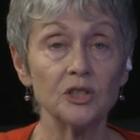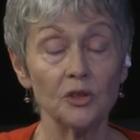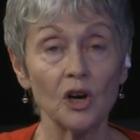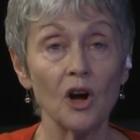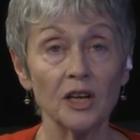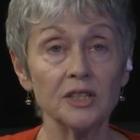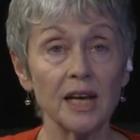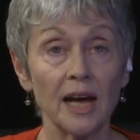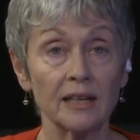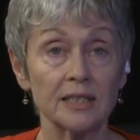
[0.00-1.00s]
to
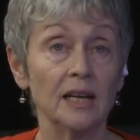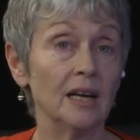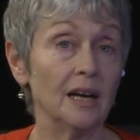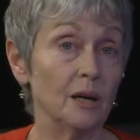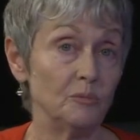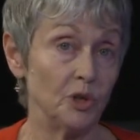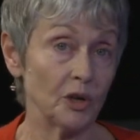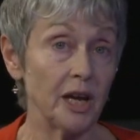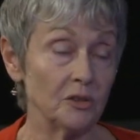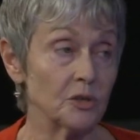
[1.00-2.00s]
contact your
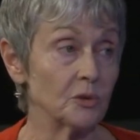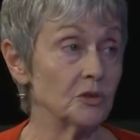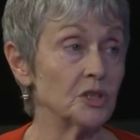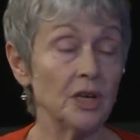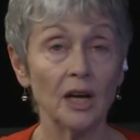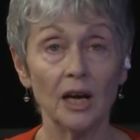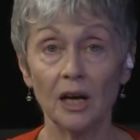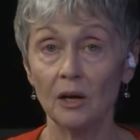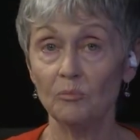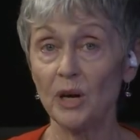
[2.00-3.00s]
counselors,
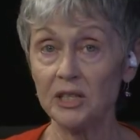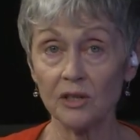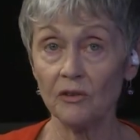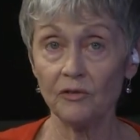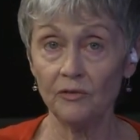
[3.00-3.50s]
myself,